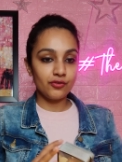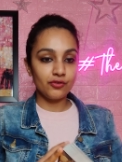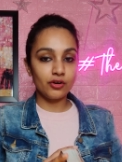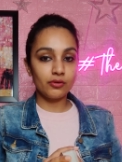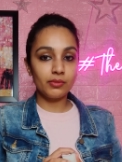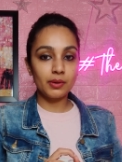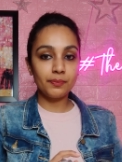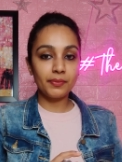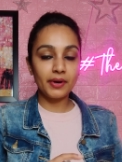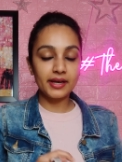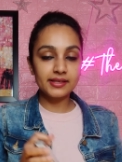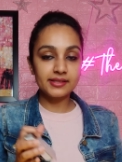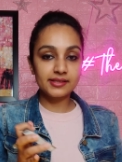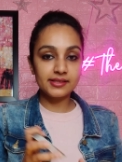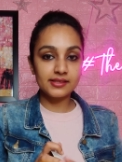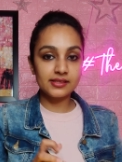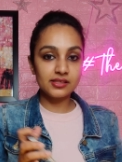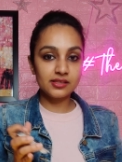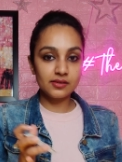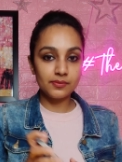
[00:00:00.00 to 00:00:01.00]
For my
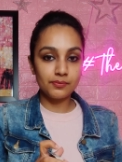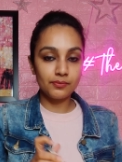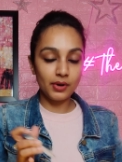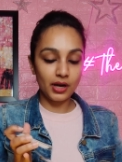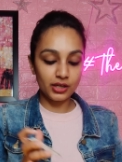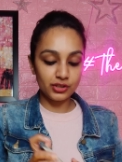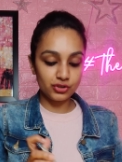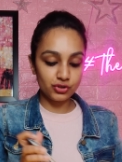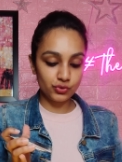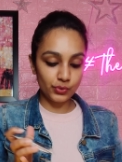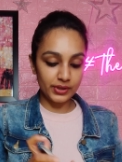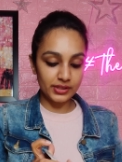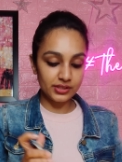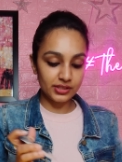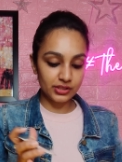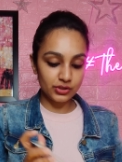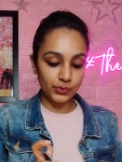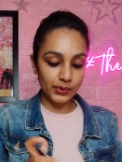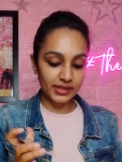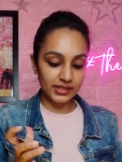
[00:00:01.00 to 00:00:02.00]
Pisces, March
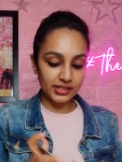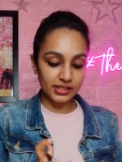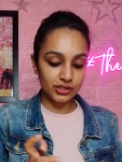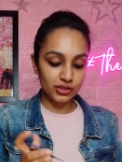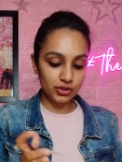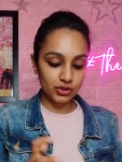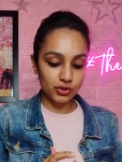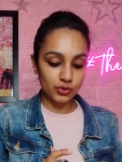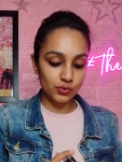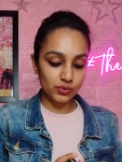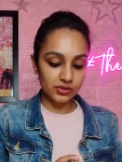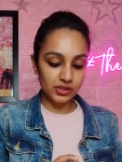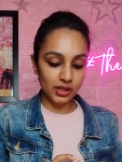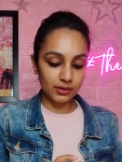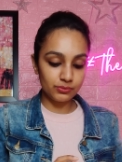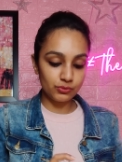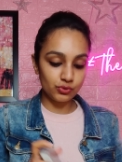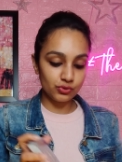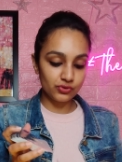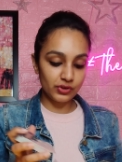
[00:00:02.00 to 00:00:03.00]
twenty twenty-two,
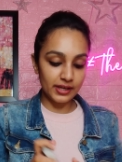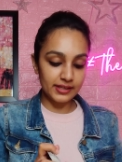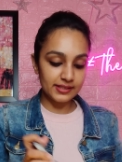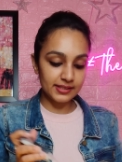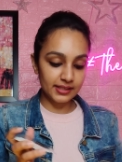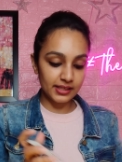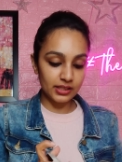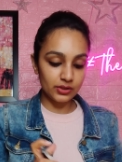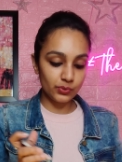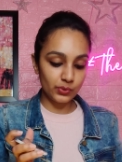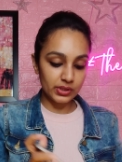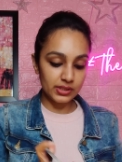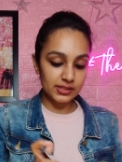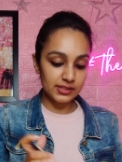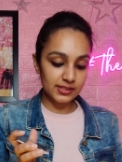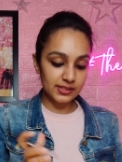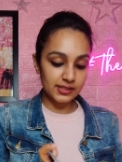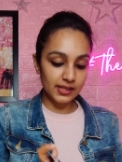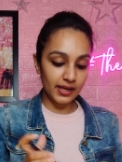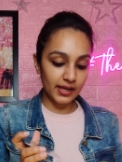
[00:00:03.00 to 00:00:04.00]
Sun, Moon, Rising and
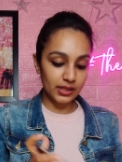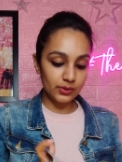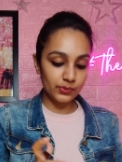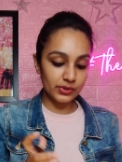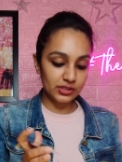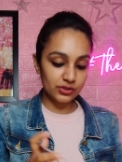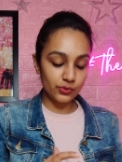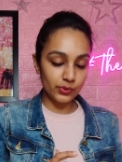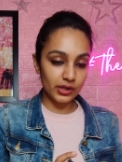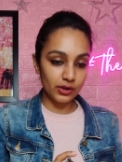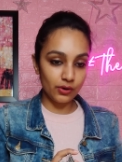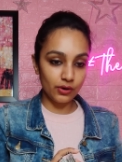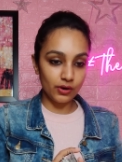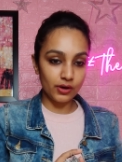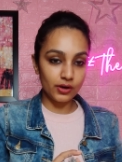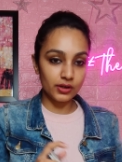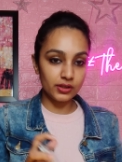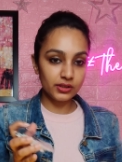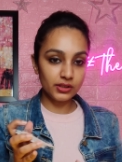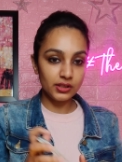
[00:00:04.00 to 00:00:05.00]
Venus sign, what's going
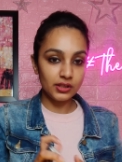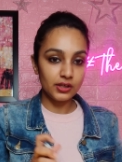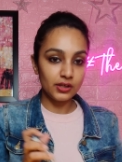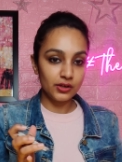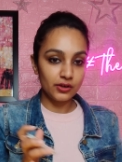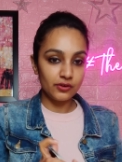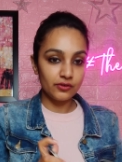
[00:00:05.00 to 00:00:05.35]
on?